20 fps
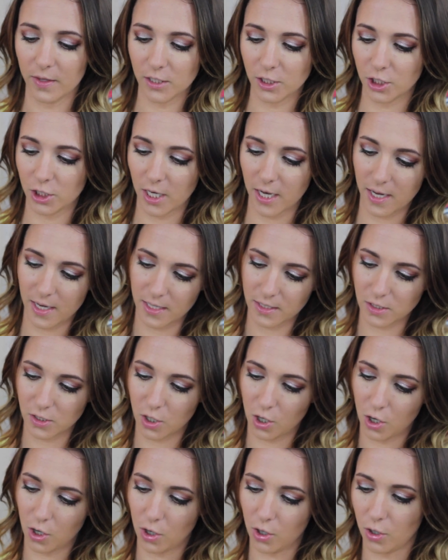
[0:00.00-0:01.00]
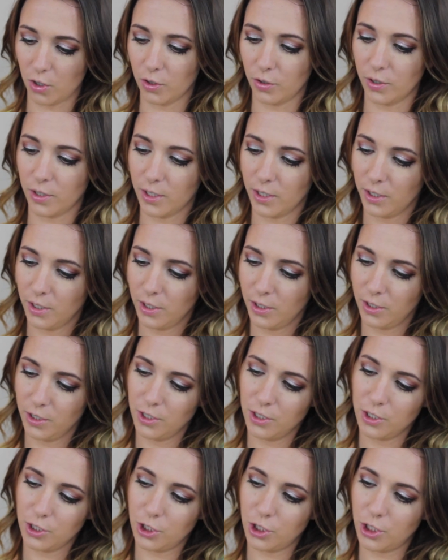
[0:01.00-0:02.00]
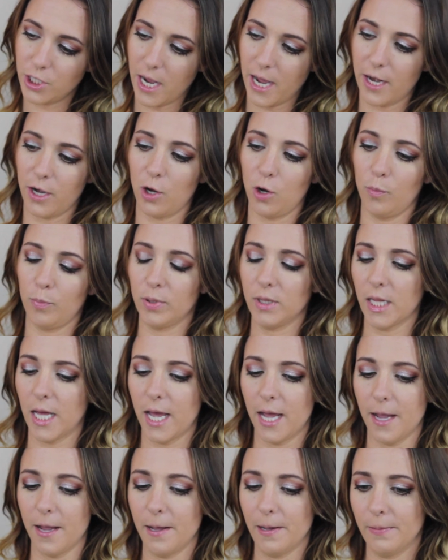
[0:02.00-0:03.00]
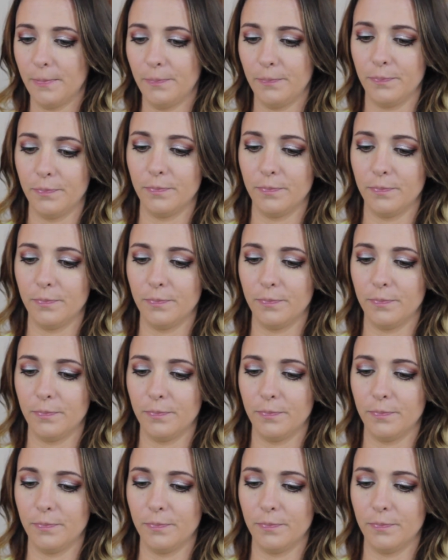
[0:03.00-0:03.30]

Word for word: This shade is called Shadow Play.